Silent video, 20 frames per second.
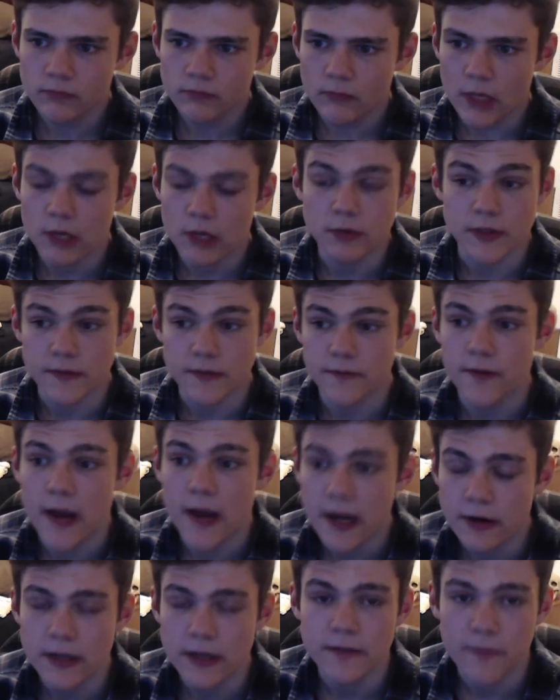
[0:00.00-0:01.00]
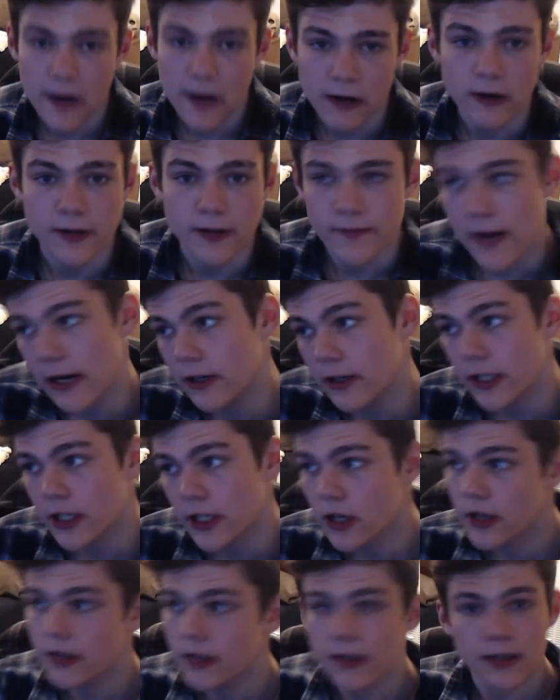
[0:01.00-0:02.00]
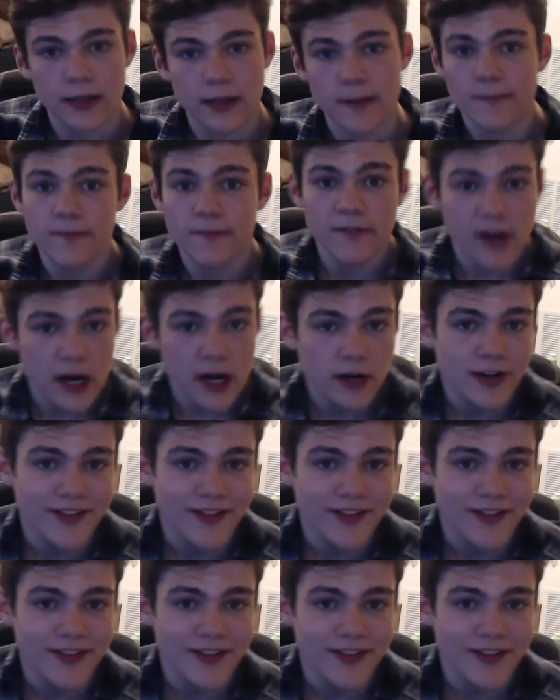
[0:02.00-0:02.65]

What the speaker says: it was very, very, very good, and I'm very,